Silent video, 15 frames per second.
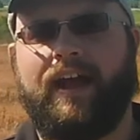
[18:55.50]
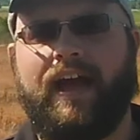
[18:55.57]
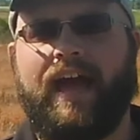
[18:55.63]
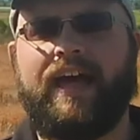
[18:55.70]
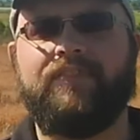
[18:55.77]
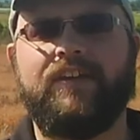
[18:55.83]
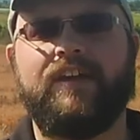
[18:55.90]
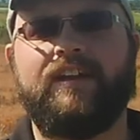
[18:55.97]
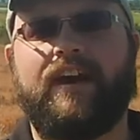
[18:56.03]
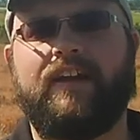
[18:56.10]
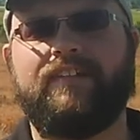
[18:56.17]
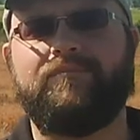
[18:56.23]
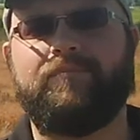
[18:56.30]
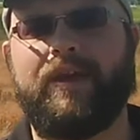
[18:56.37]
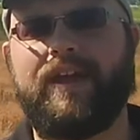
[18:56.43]
Had they not
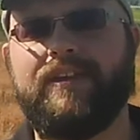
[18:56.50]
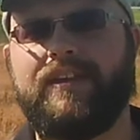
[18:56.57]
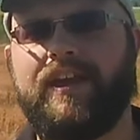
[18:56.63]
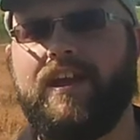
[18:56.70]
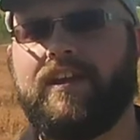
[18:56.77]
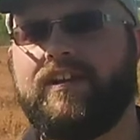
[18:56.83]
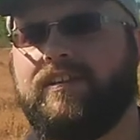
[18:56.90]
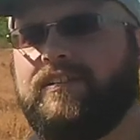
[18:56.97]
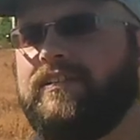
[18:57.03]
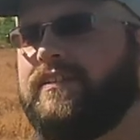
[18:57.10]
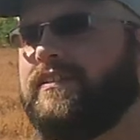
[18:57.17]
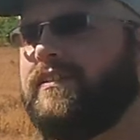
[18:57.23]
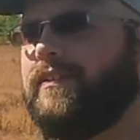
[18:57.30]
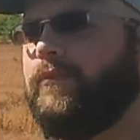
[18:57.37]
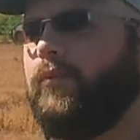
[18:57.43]
have been here,
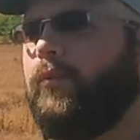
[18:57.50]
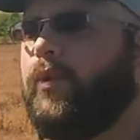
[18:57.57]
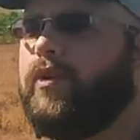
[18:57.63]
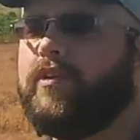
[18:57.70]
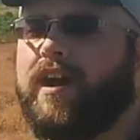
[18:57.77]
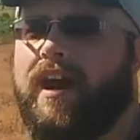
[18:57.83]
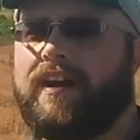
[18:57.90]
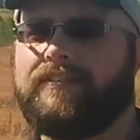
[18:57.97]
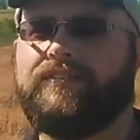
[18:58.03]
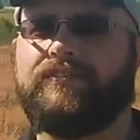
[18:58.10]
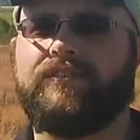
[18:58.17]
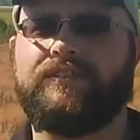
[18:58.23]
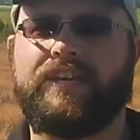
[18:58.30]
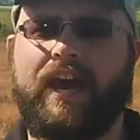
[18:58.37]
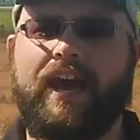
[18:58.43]
Wilcox's
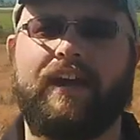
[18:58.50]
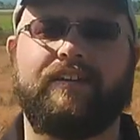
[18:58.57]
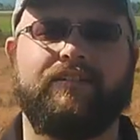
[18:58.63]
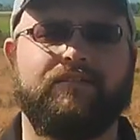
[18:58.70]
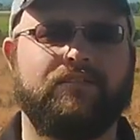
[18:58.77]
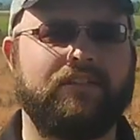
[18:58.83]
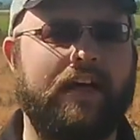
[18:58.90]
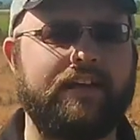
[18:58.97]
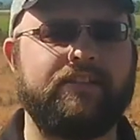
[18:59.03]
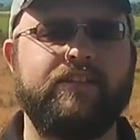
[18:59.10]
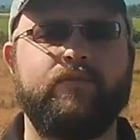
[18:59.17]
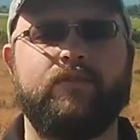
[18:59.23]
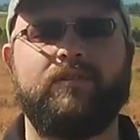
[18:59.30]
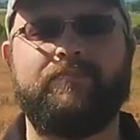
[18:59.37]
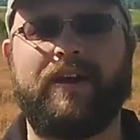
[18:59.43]
attack likely
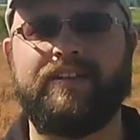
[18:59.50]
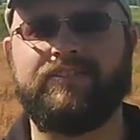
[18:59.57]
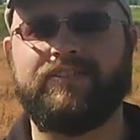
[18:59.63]
would have been